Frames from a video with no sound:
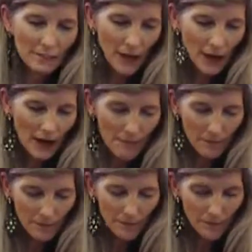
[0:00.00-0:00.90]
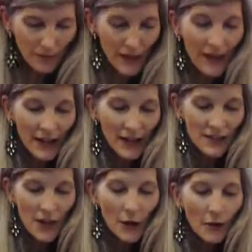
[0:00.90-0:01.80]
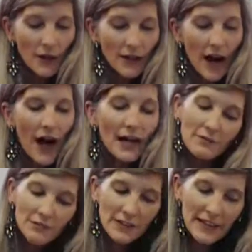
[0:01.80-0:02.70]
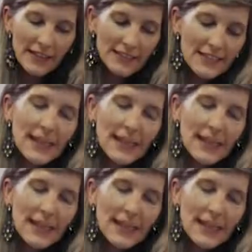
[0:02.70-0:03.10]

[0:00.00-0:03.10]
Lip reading: Okay. So conflict,